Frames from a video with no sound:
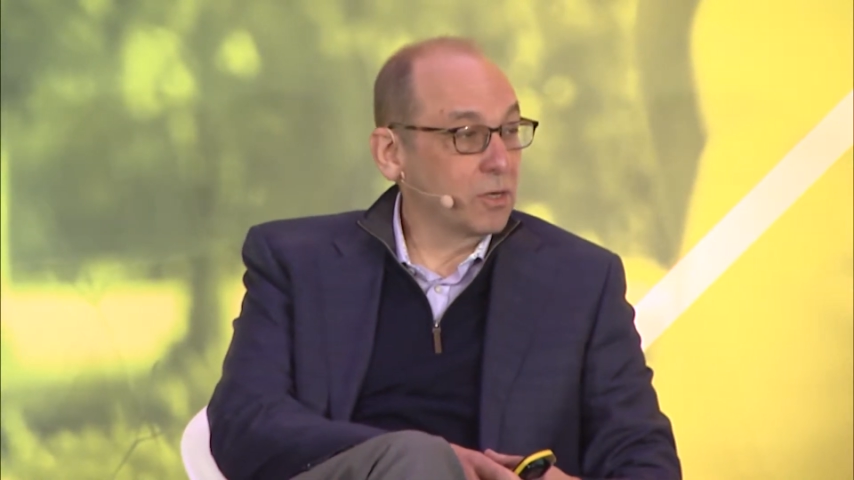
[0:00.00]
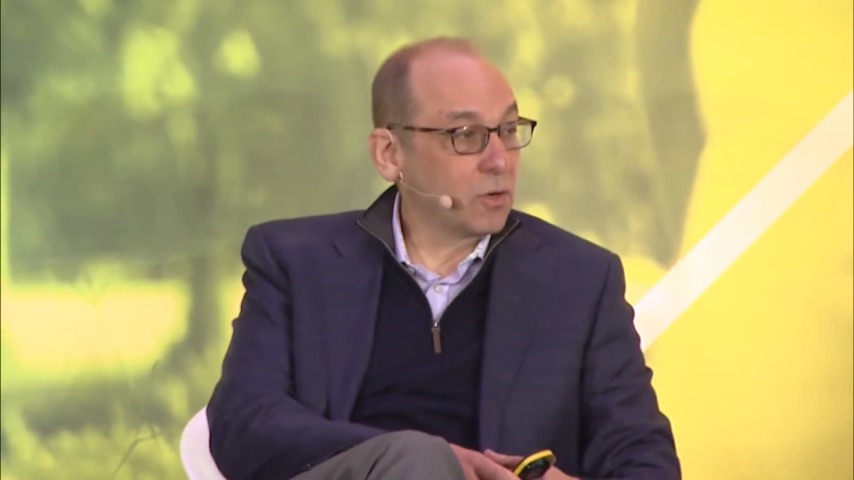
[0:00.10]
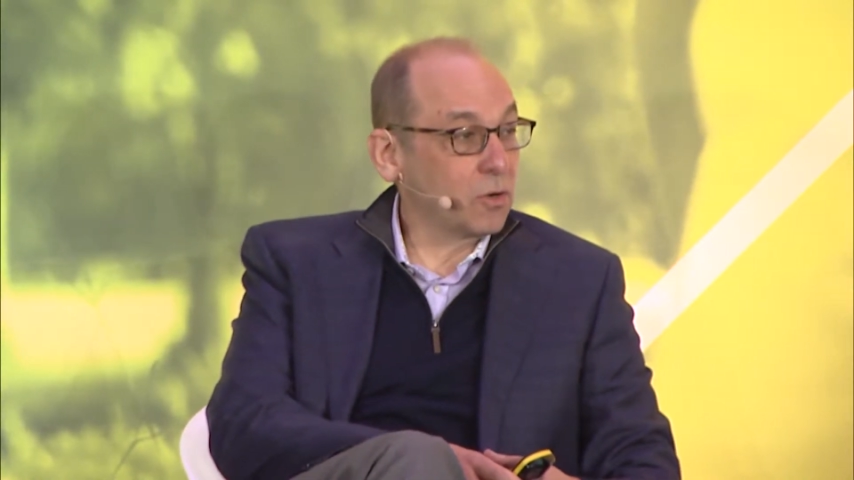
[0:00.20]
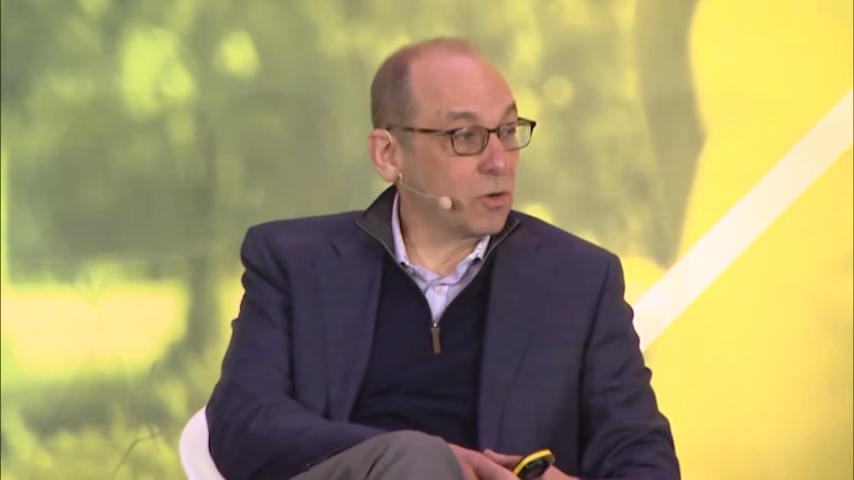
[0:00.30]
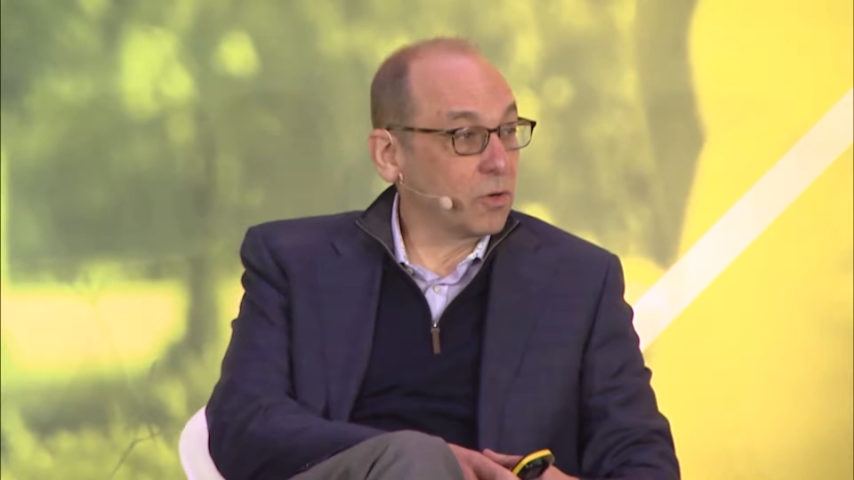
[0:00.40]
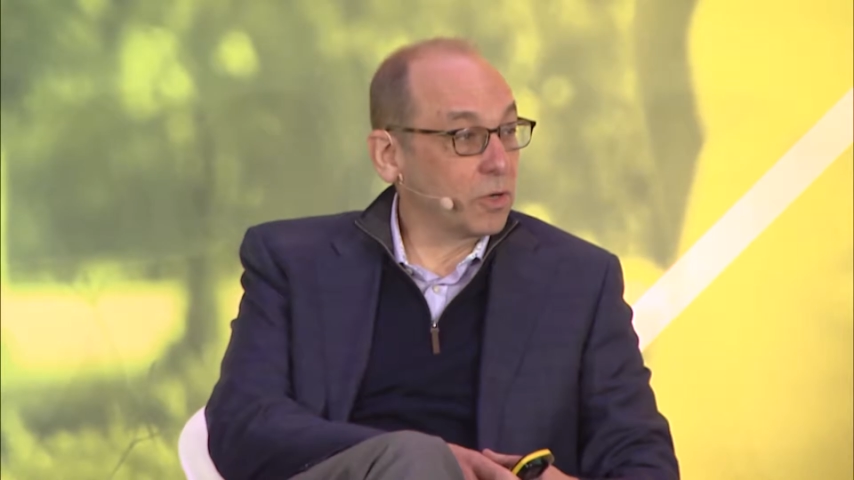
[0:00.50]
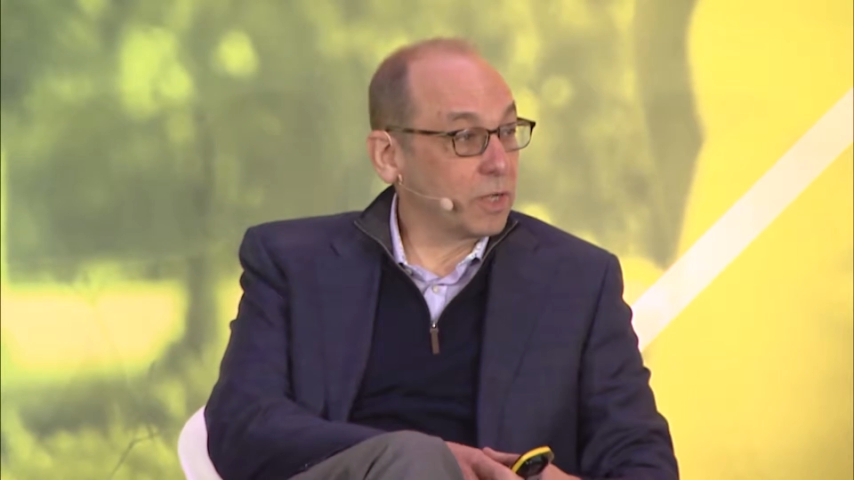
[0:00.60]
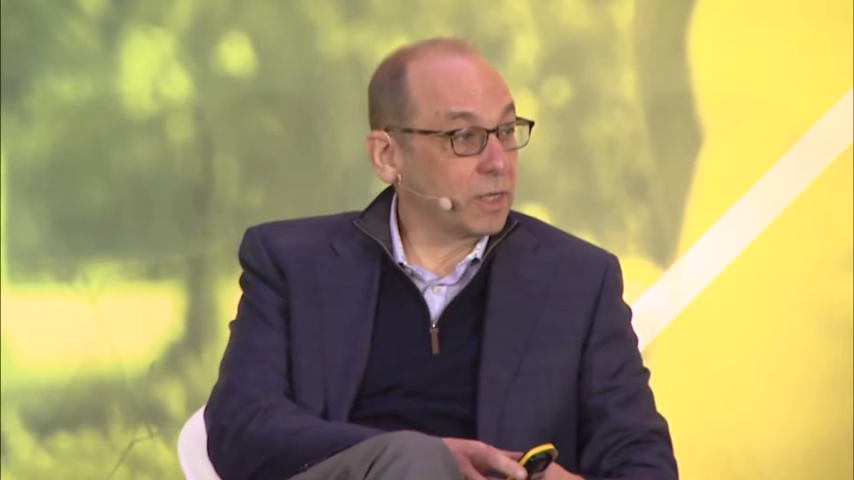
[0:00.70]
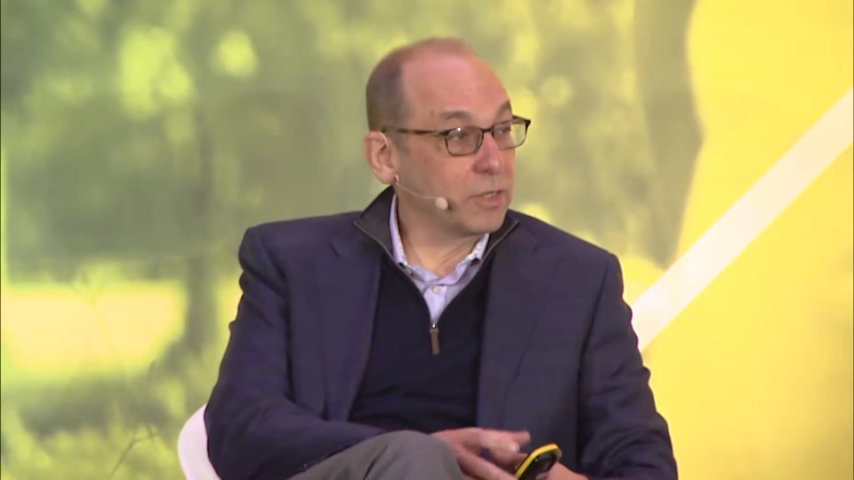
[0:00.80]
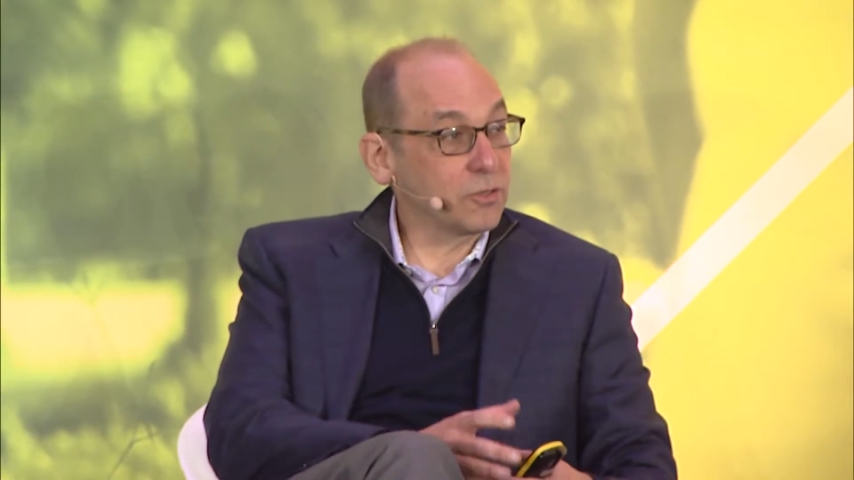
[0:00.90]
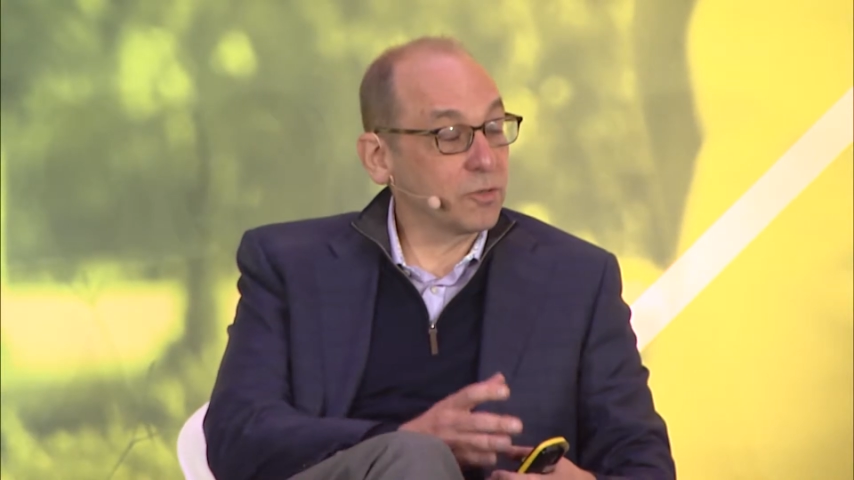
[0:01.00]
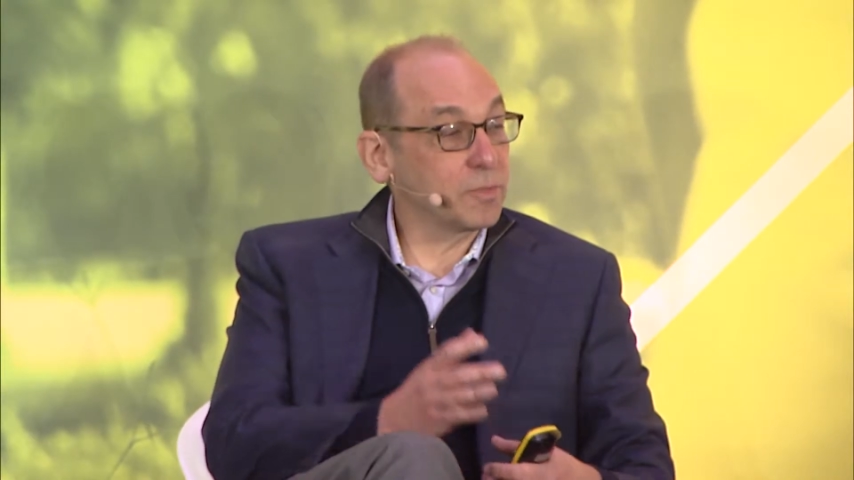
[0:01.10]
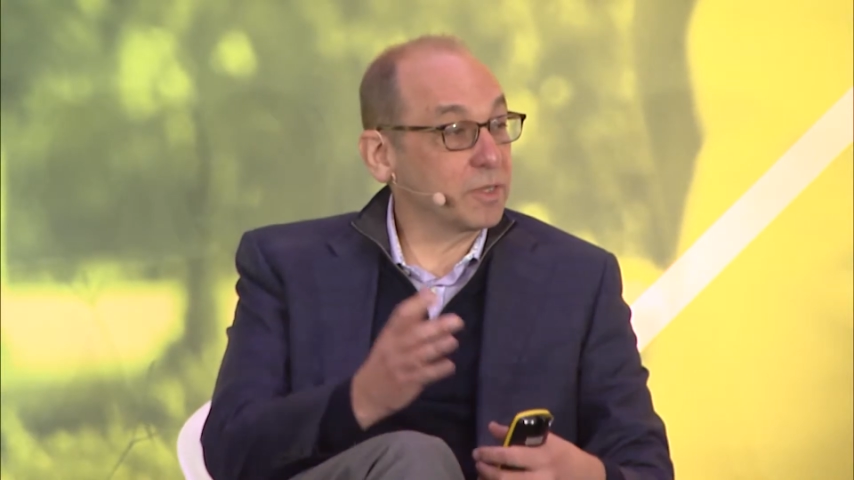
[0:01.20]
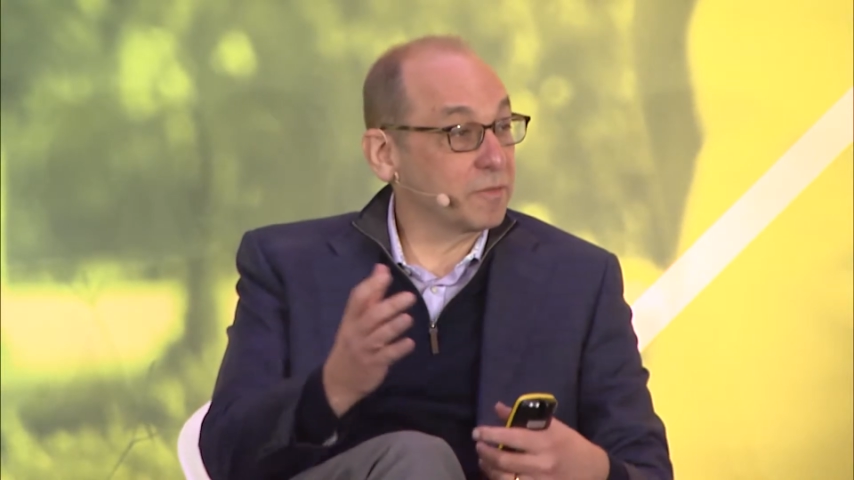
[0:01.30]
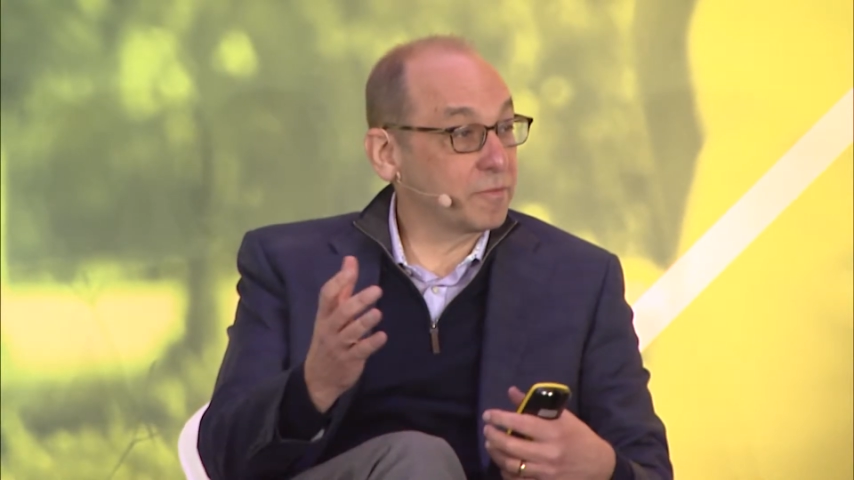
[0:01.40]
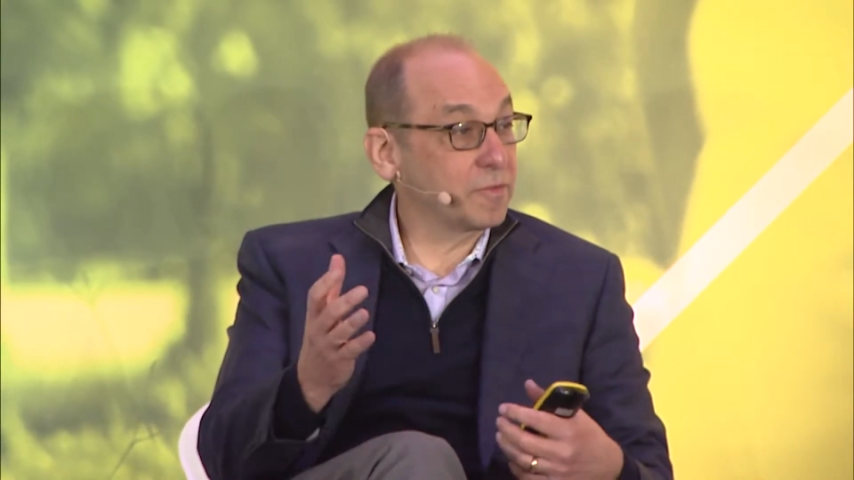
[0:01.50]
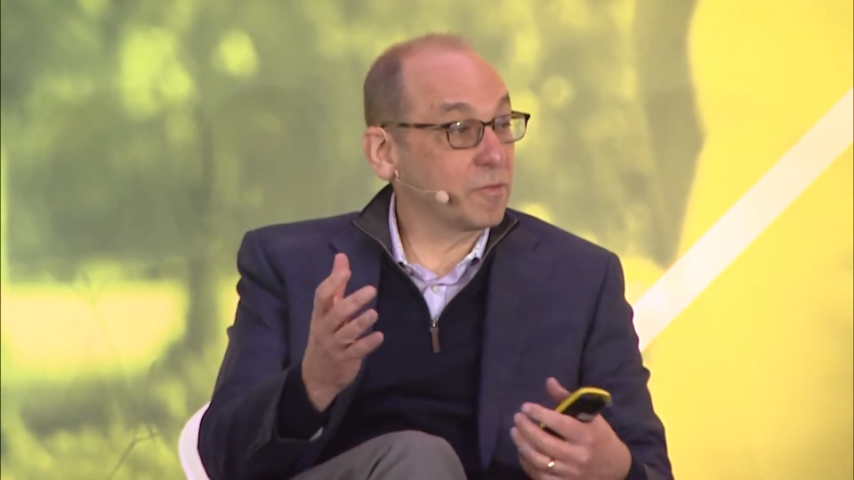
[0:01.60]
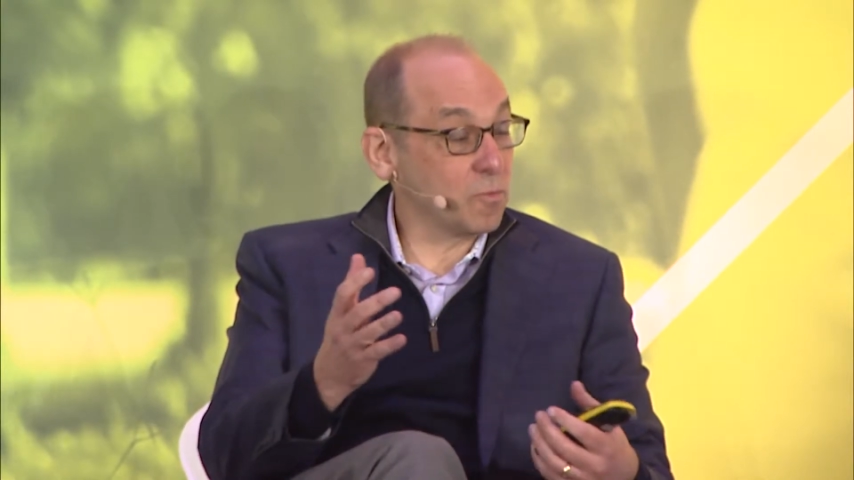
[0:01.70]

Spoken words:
or in terms of